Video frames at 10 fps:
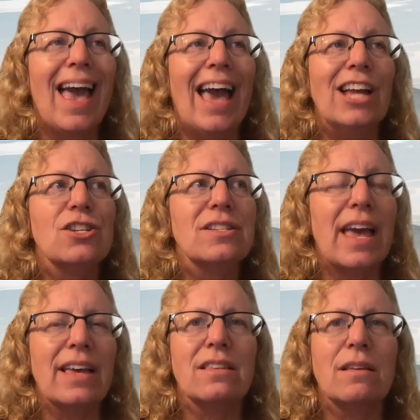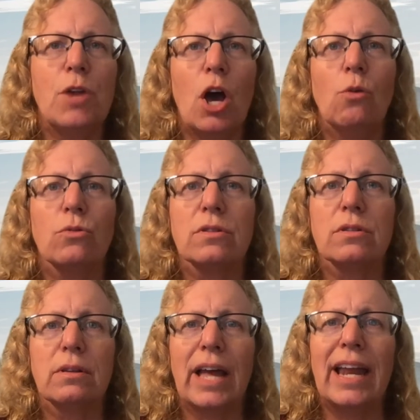and just take some notes.
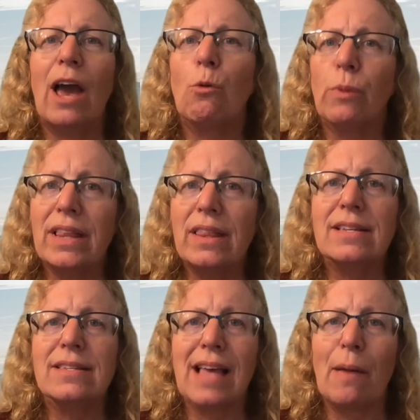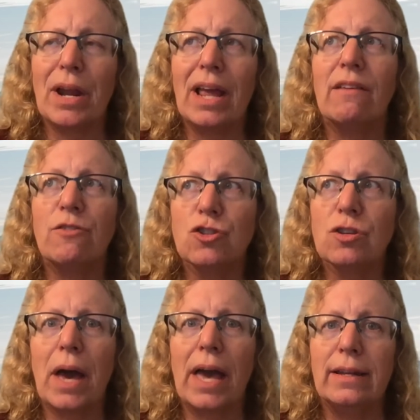Anyhow, read the assignment. I give you
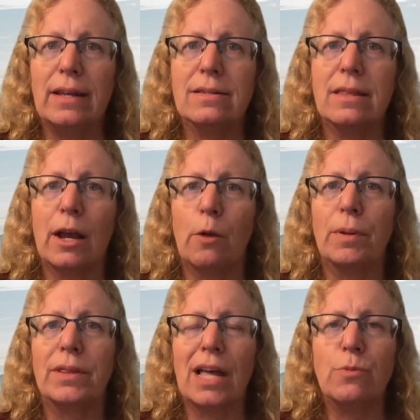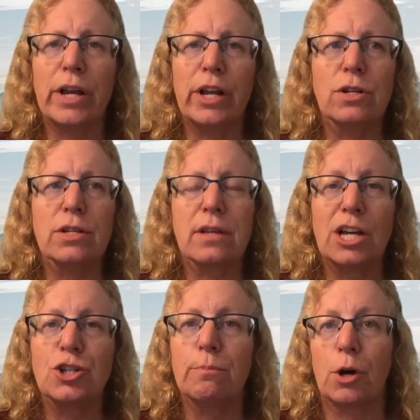some ideas there, but that's what your
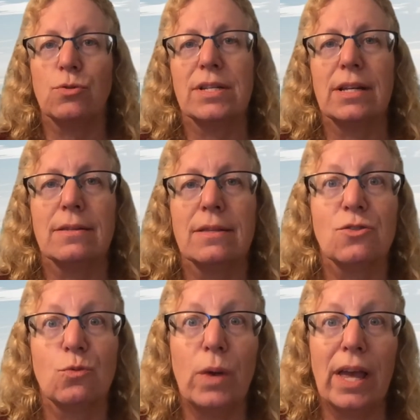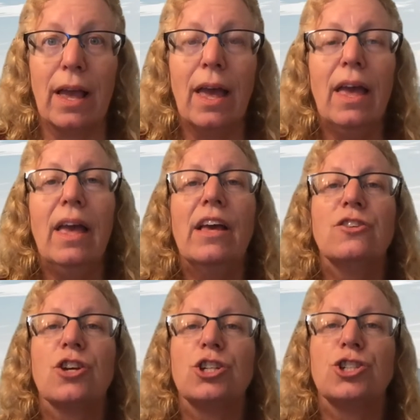discussion post is this week, is
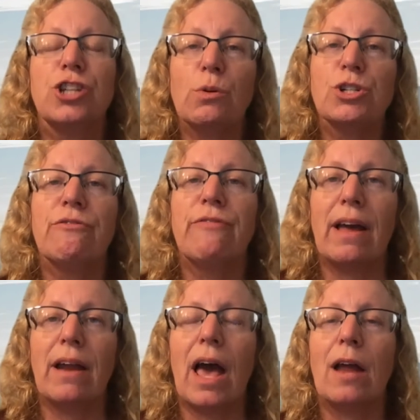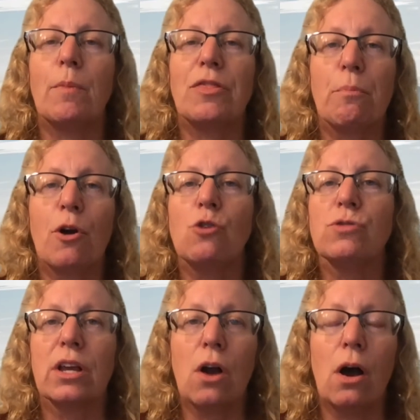you're going to share what you found out about the pros
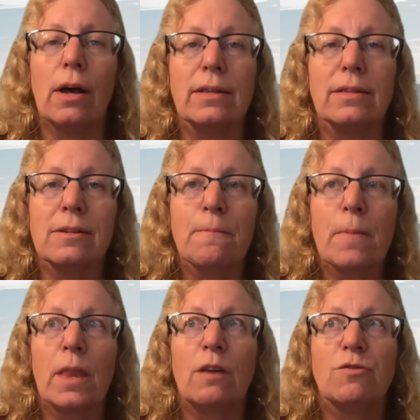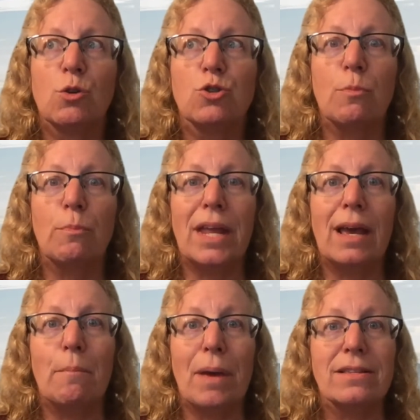and cons of social
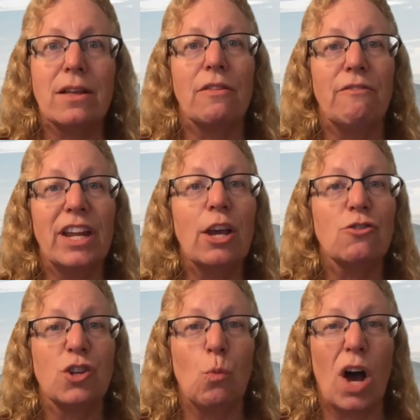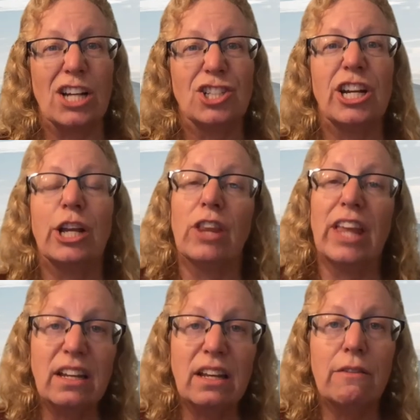media based on the videos you watch. And you'll
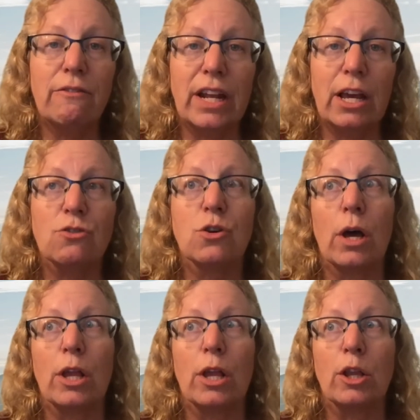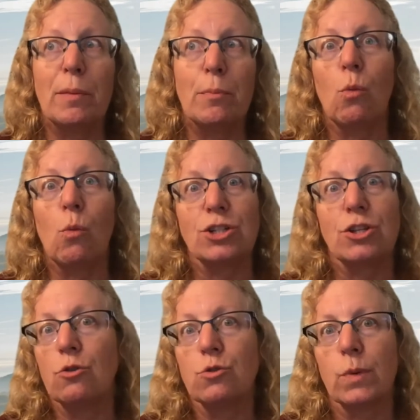link to the videos so other people can watch
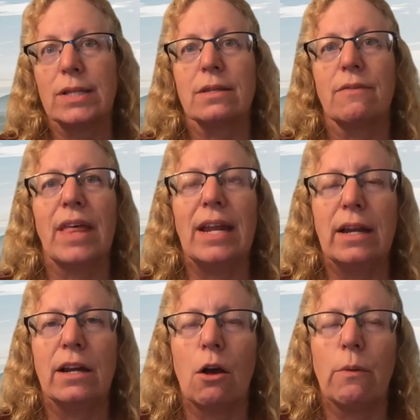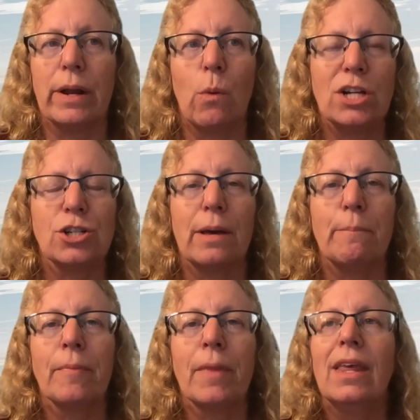those ones if they didn't already watch them.
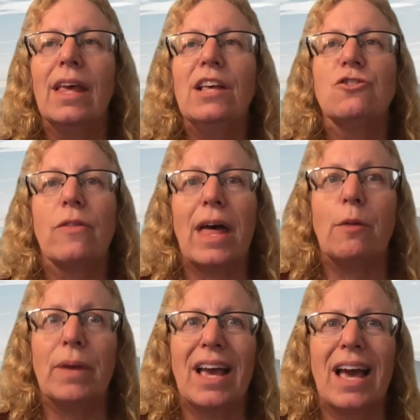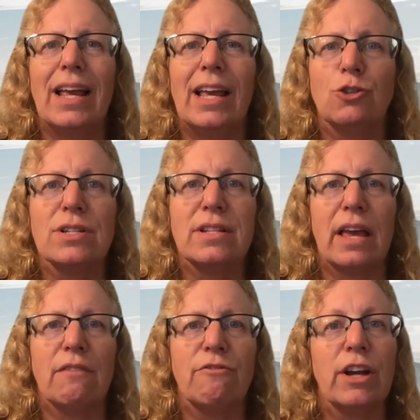So that'll be kind of
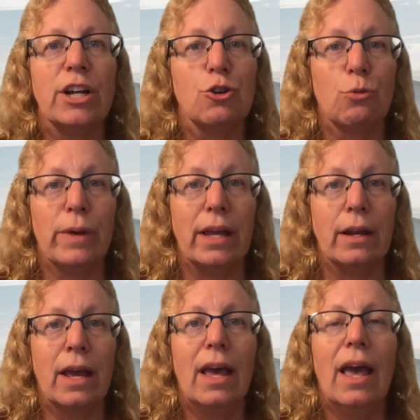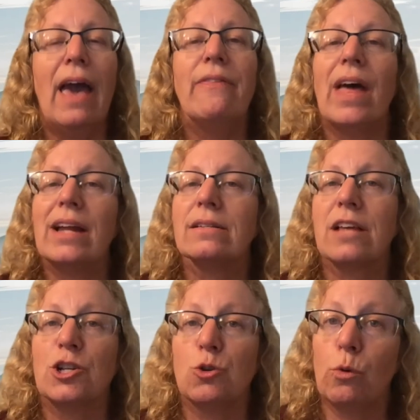interesting and fun to read. And that
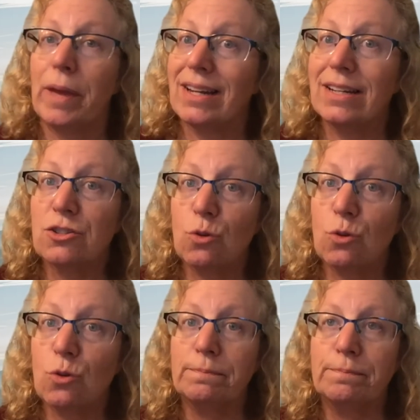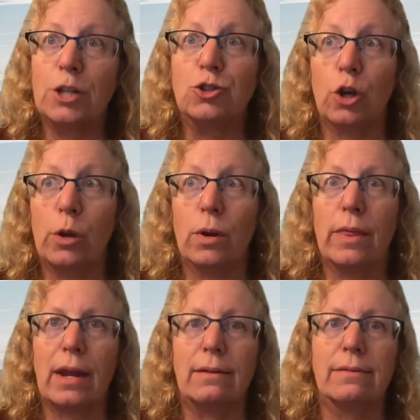discussion will be on Discord. I'll show you where
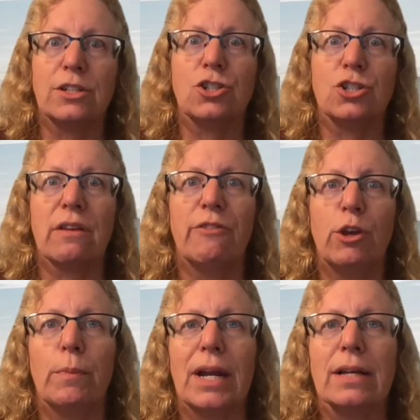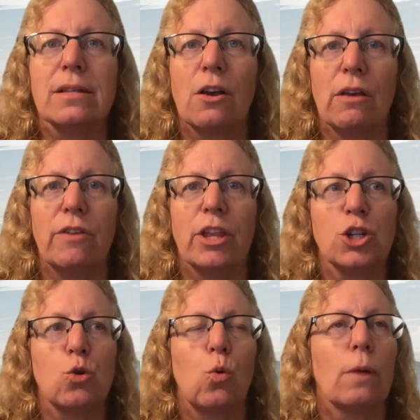that is in just a few minutes. I'll give you the
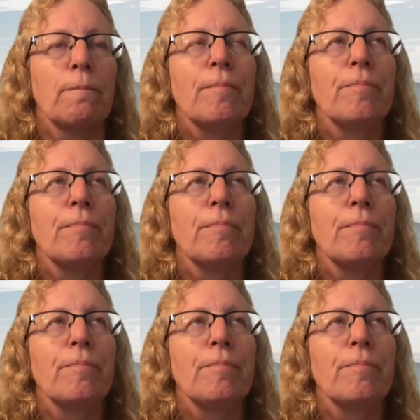tour.